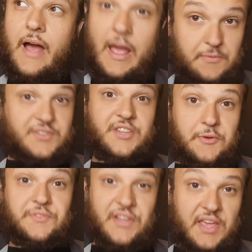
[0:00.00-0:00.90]
I was
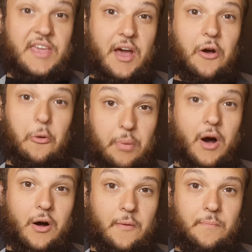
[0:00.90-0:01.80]
using a yellow
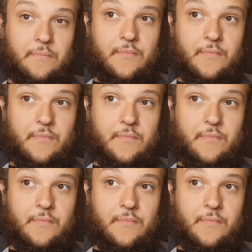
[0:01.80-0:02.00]
ball.